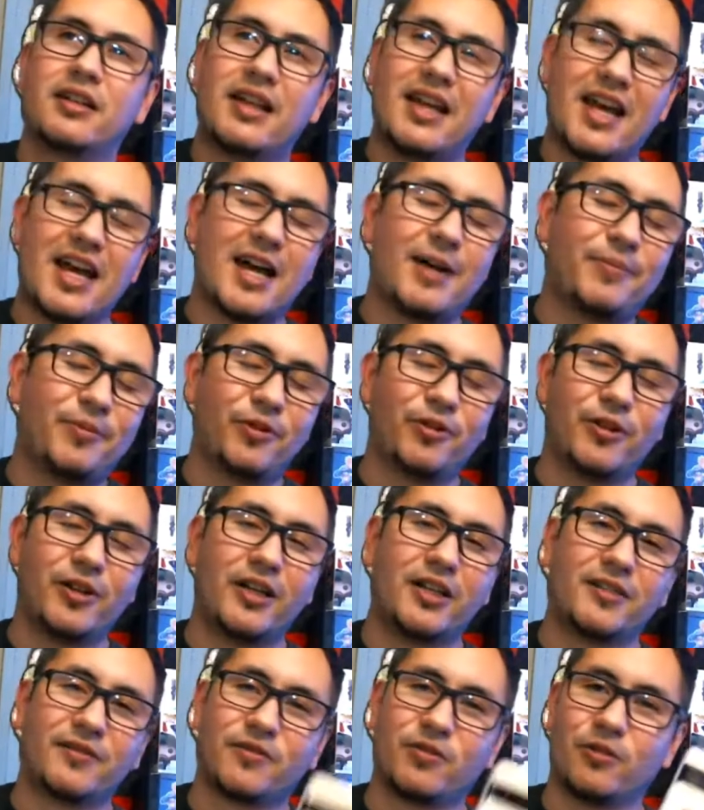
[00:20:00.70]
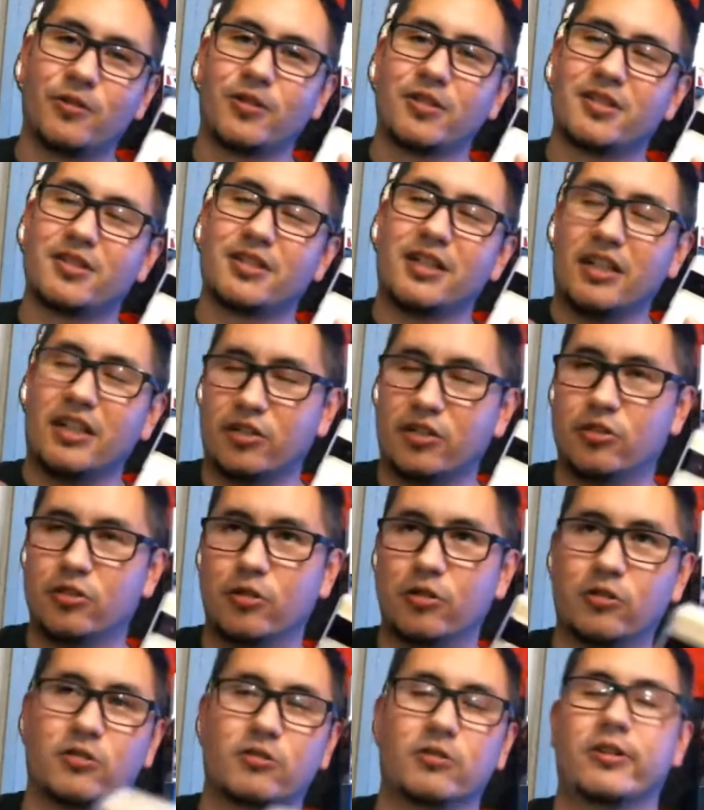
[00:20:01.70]
Apple, and of course
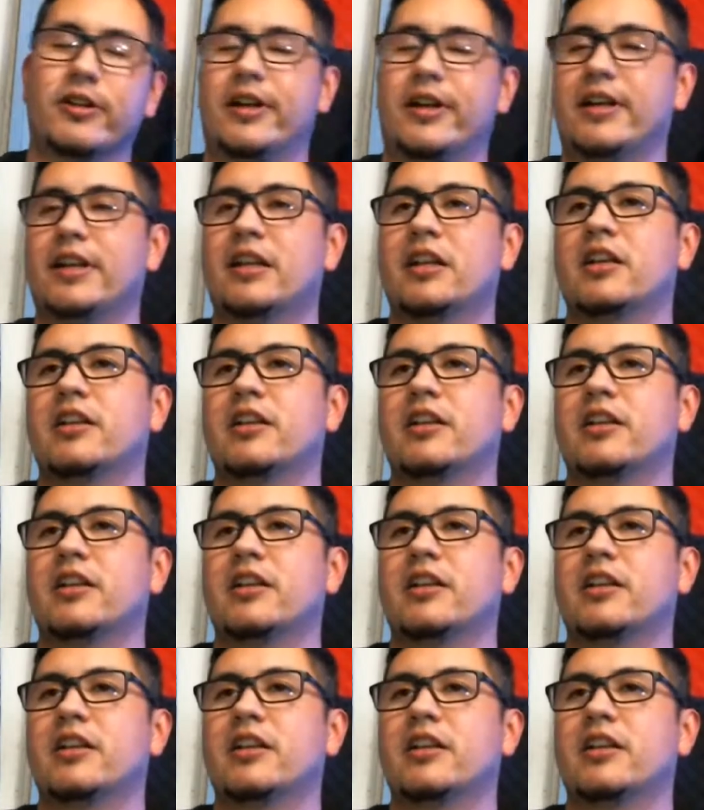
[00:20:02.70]
Google, right?